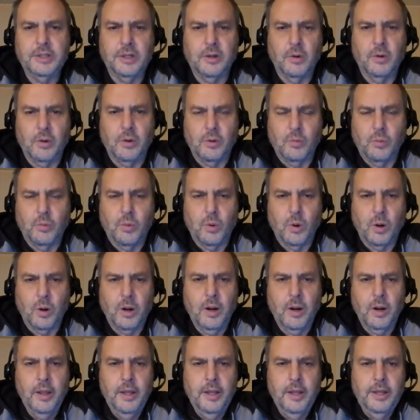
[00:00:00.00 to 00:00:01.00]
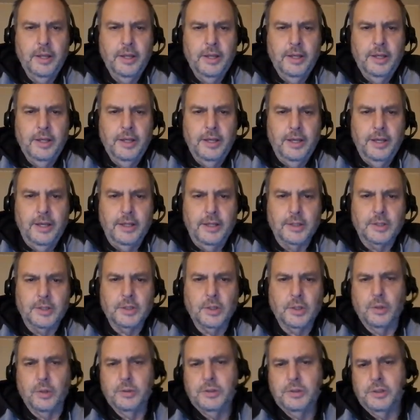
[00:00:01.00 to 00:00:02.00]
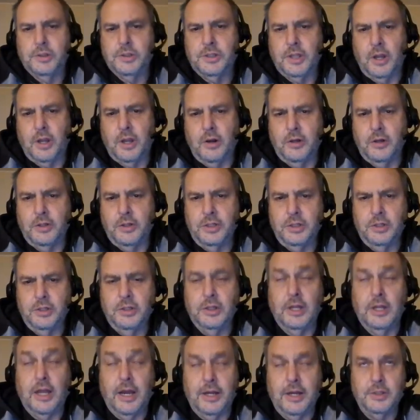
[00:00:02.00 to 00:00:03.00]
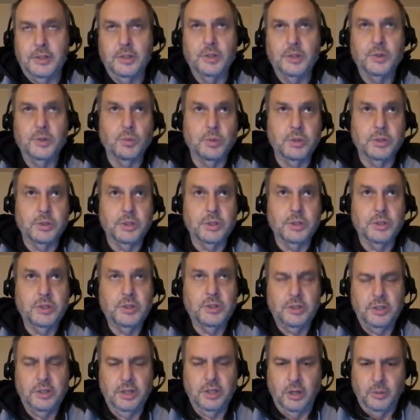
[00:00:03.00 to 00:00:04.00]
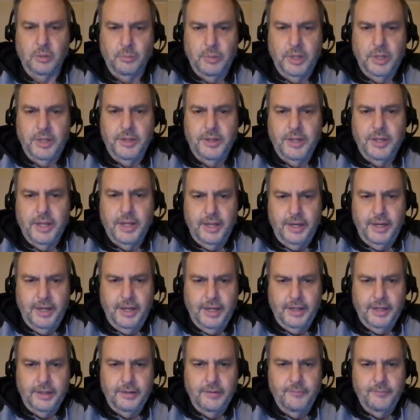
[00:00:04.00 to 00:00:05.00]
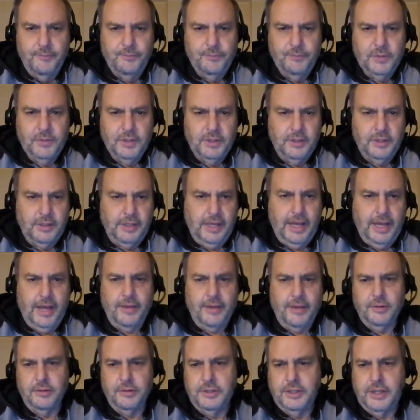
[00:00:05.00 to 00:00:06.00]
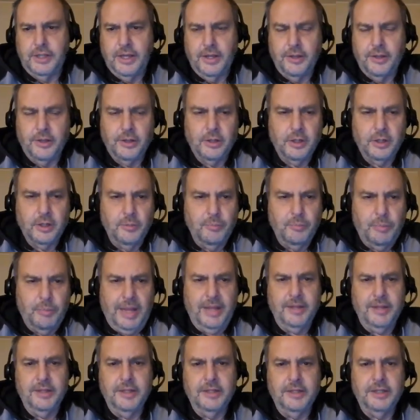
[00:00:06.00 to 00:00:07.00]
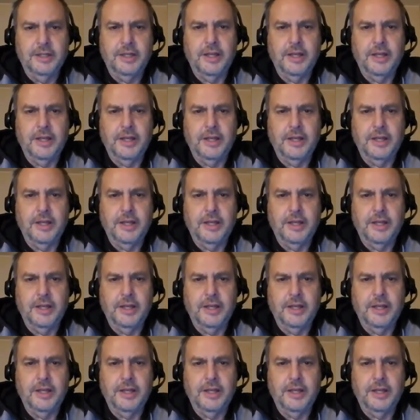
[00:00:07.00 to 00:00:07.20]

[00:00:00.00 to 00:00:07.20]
Dakota War, and the soldiers' lodges were just young men that had gathered together and banded